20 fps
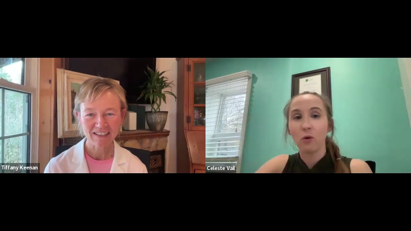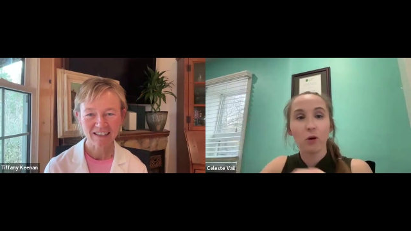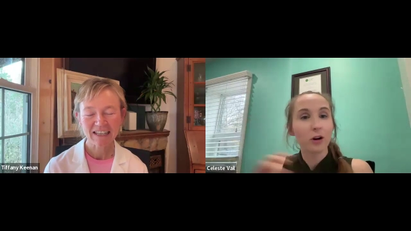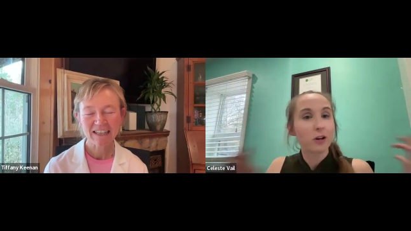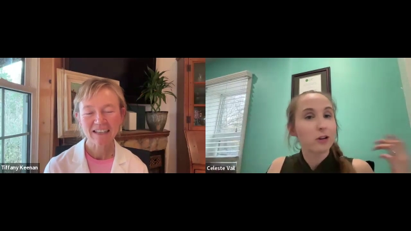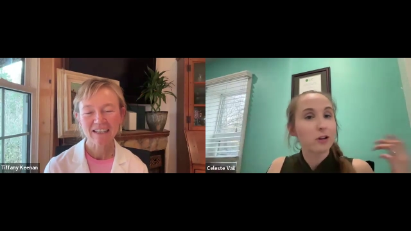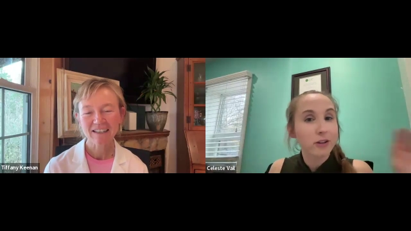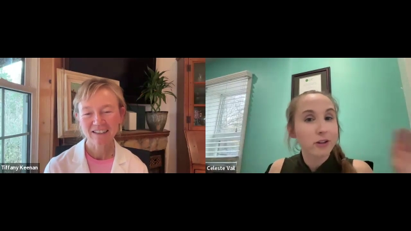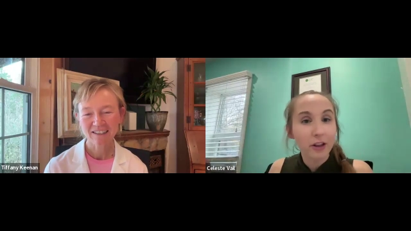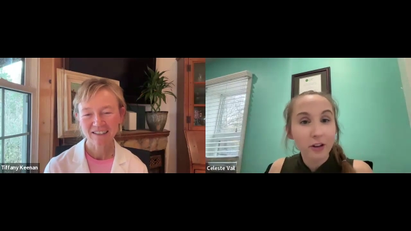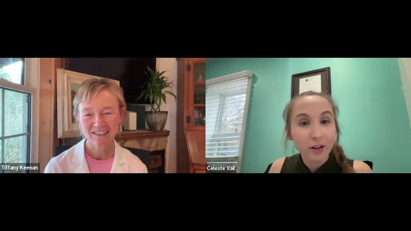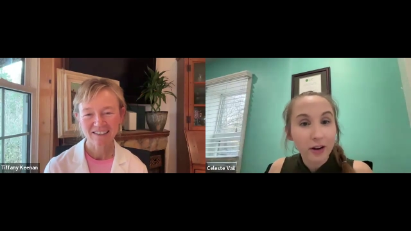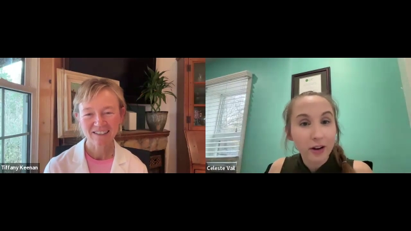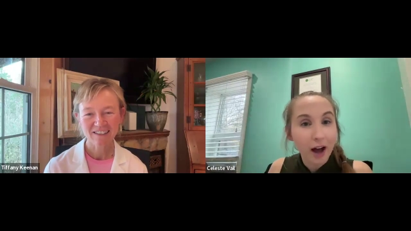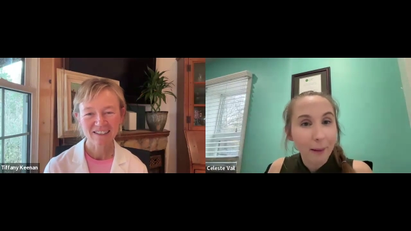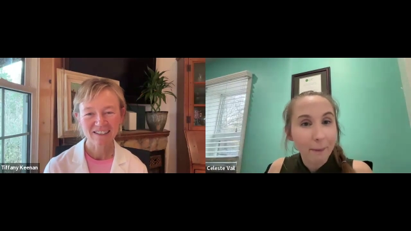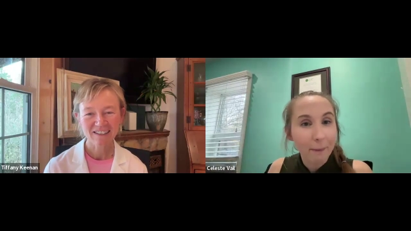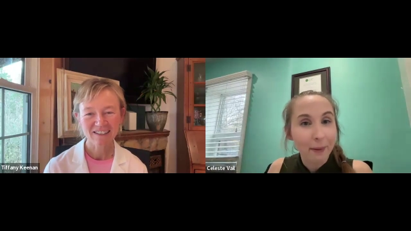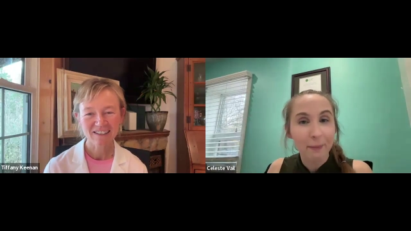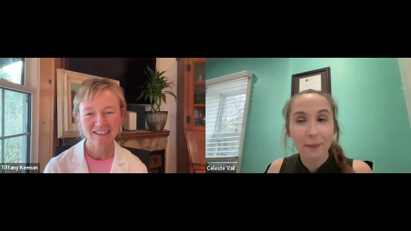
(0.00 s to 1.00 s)
Speaker 1: have to pour it into
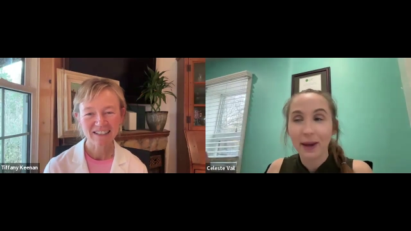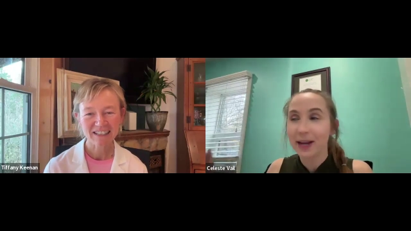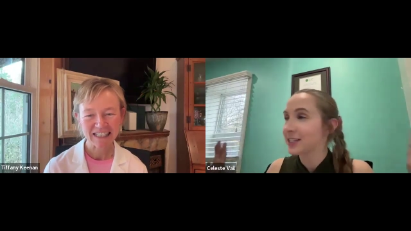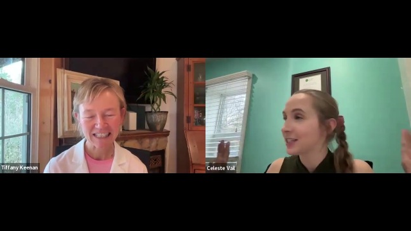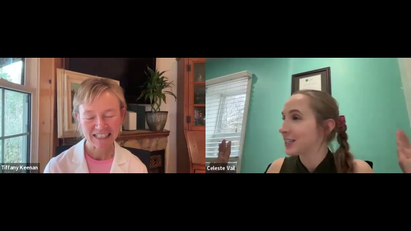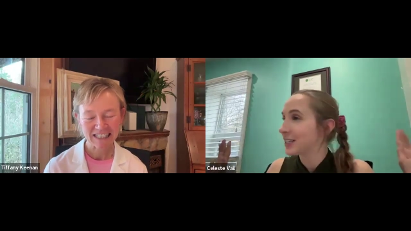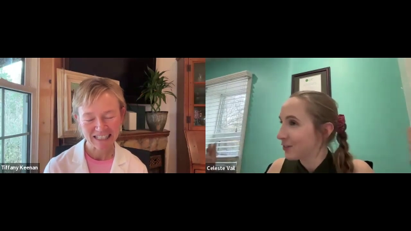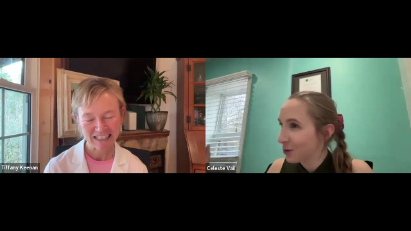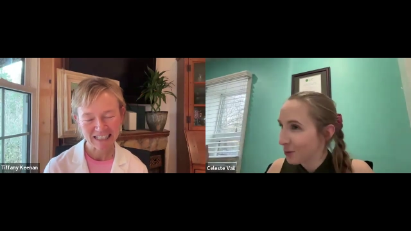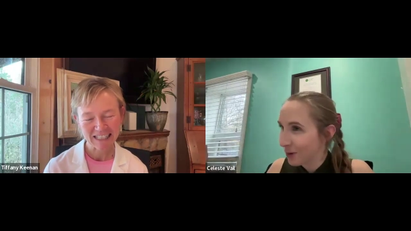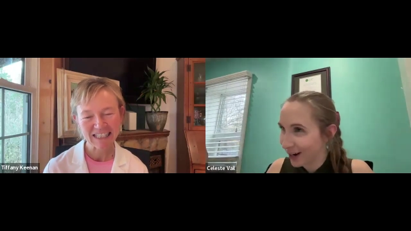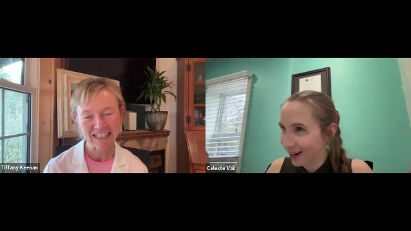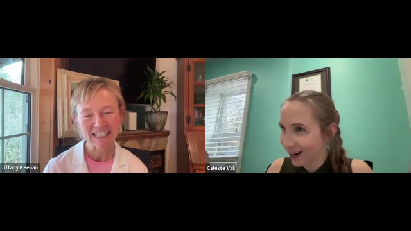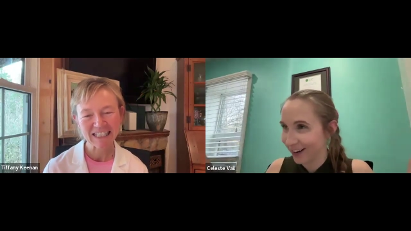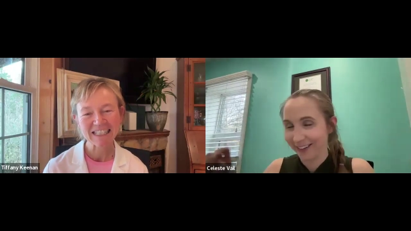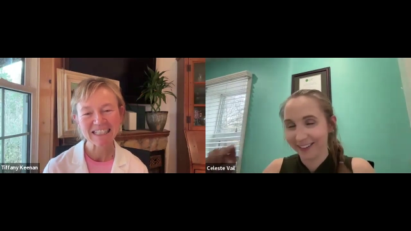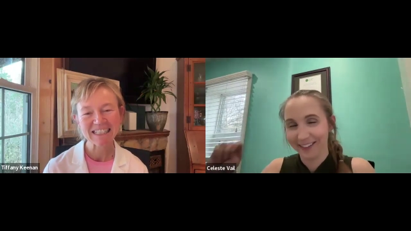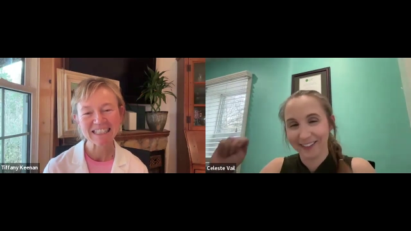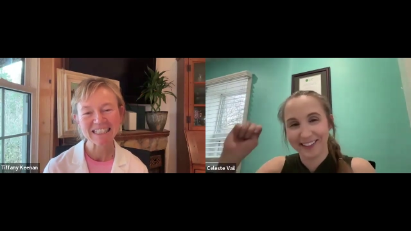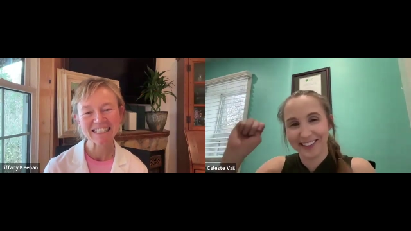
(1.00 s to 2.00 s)
another cup. It makes it even
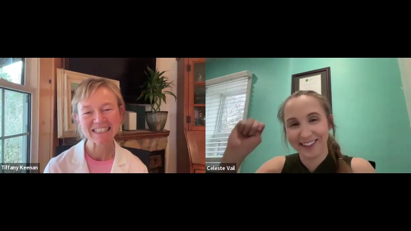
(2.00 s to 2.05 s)
quicker.